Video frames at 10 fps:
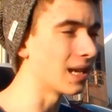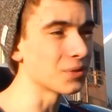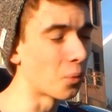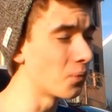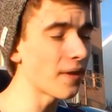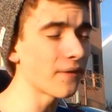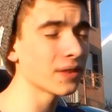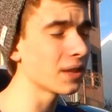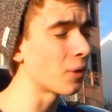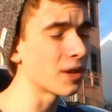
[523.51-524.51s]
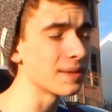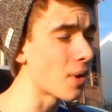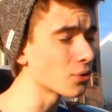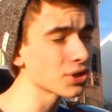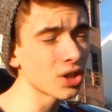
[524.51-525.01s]
And it's definitely one of the
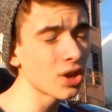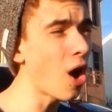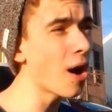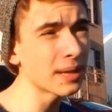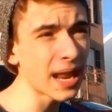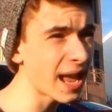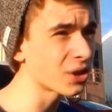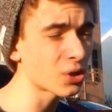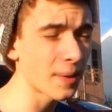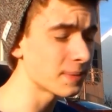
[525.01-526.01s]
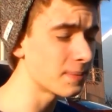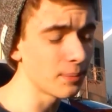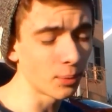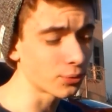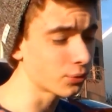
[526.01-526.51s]
most common hand traps
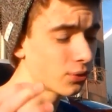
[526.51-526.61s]
people